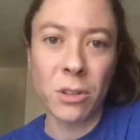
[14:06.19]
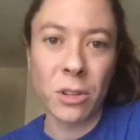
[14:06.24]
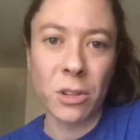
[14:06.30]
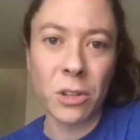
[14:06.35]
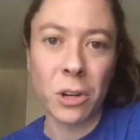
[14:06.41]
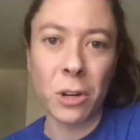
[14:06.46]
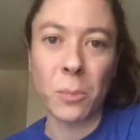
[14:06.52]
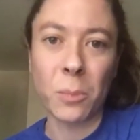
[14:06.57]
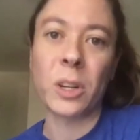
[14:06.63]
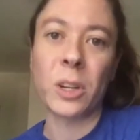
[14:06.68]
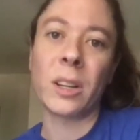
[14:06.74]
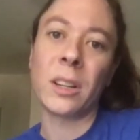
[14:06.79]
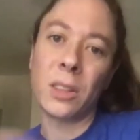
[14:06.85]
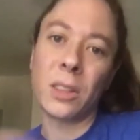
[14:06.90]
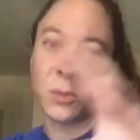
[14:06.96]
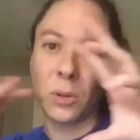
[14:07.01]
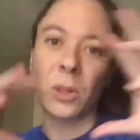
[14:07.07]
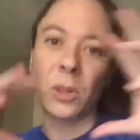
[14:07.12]
interpret it
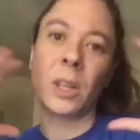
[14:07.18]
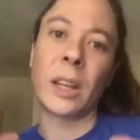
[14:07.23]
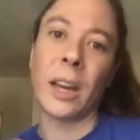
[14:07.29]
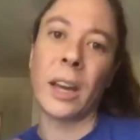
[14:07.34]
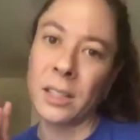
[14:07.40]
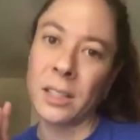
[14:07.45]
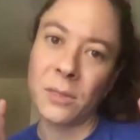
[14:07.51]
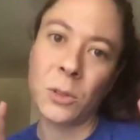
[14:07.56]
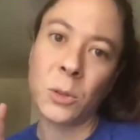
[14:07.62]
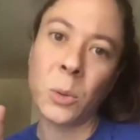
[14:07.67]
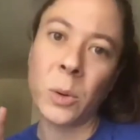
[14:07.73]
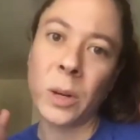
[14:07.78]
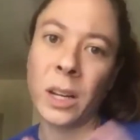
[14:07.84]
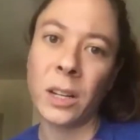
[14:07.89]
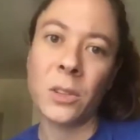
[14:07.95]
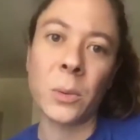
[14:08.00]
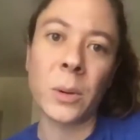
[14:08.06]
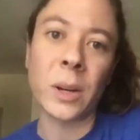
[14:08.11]
through the lens of
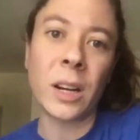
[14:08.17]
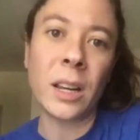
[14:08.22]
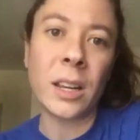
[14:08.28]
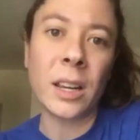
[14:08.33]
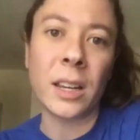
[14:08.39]
2020